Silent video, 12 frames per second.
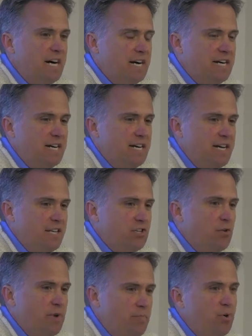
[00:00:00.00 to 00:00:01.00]
And
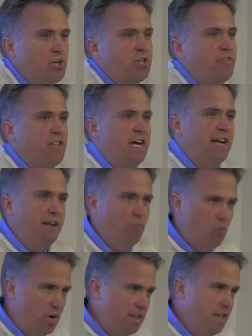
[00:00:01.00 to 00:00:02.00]
so we pushed for that
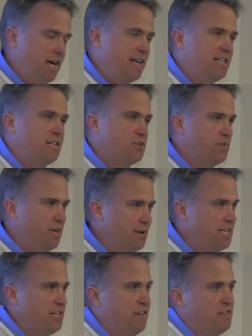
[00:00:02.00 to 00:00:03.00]
and won that, as we
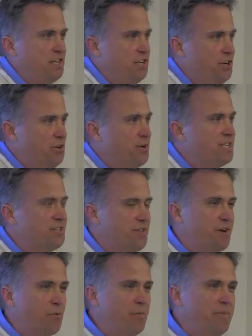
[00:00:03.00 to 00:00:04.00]
always have to do. And so
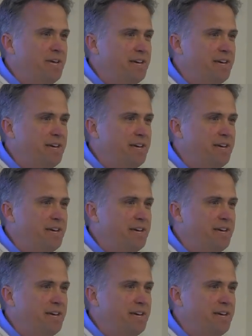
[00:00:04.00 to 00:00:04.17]
there will be